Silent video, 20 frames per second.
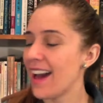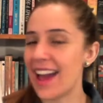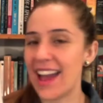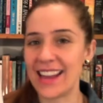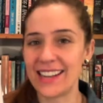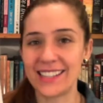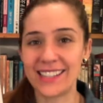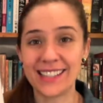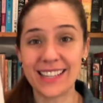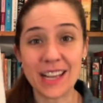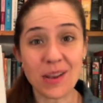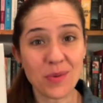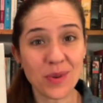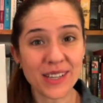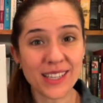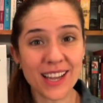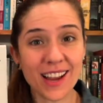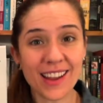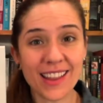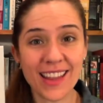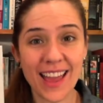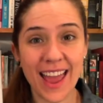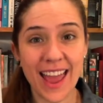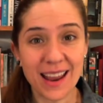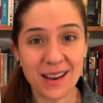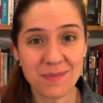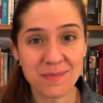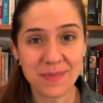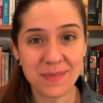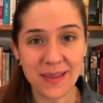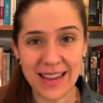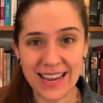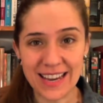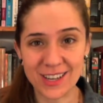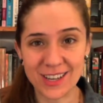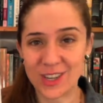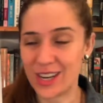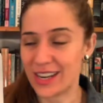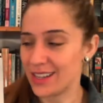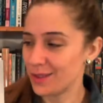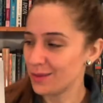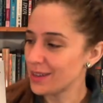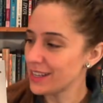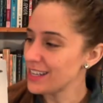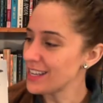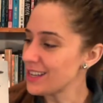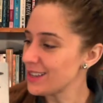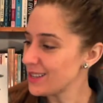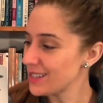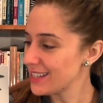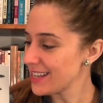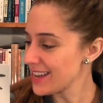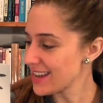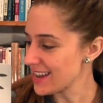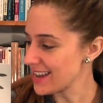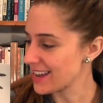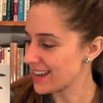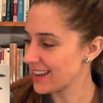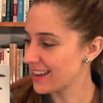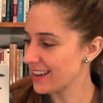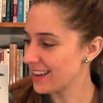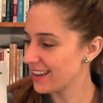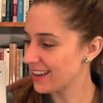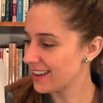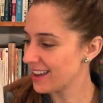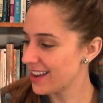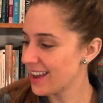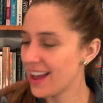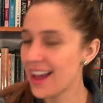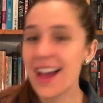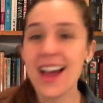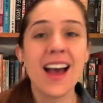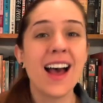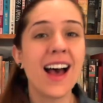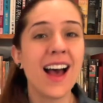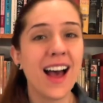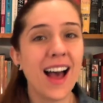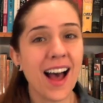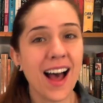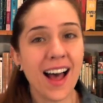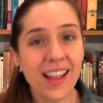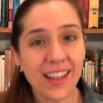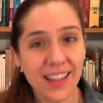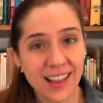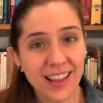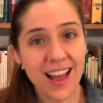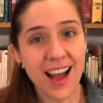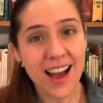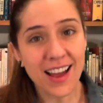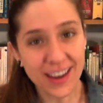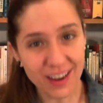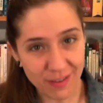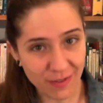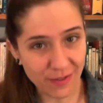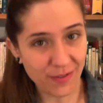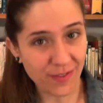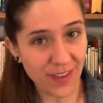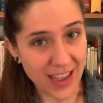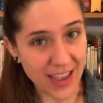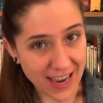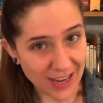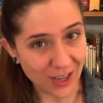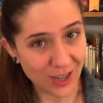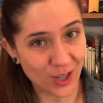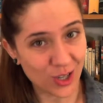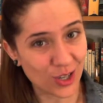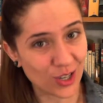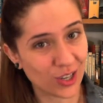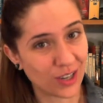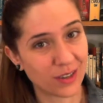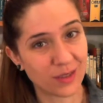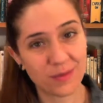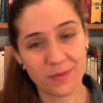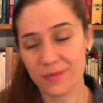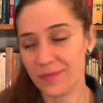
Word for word: and see what's on the end pages. What do you see? A lot of fish.